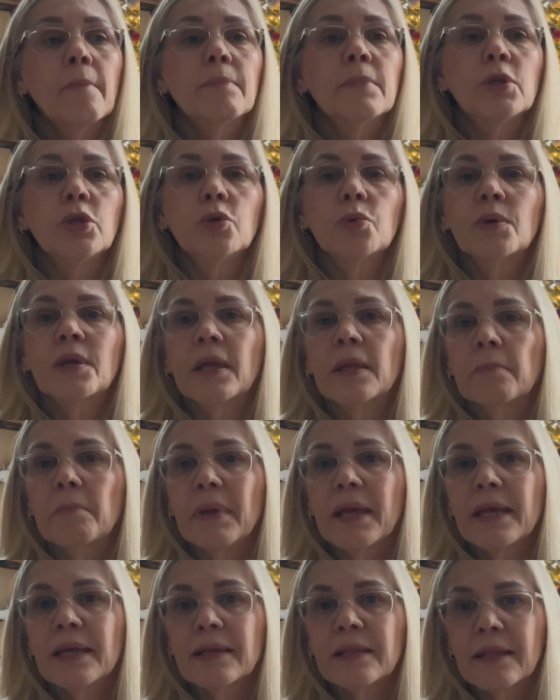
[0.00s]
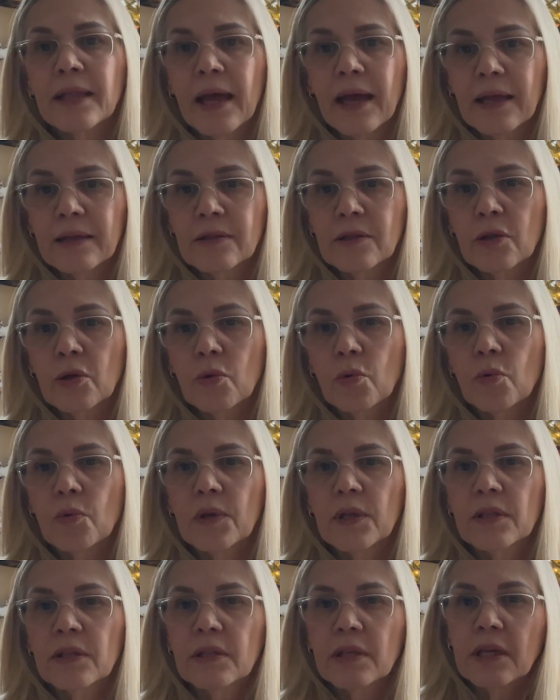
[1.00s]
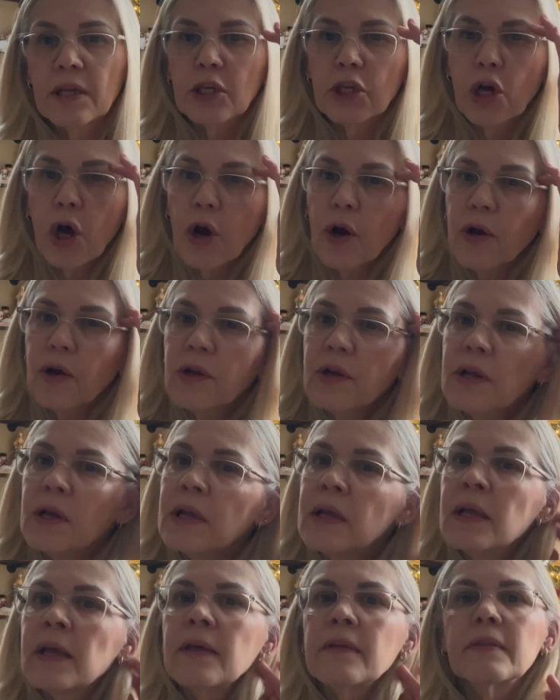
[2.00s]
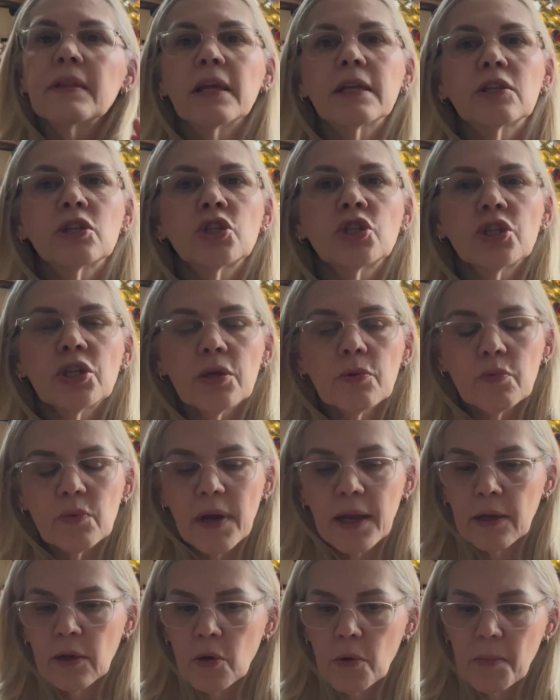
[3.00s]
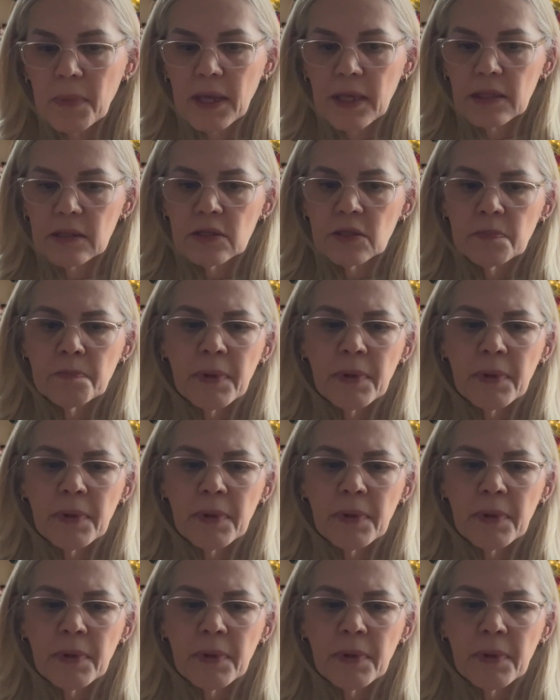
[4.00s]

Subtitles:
You can make that with the yarn that she recommends,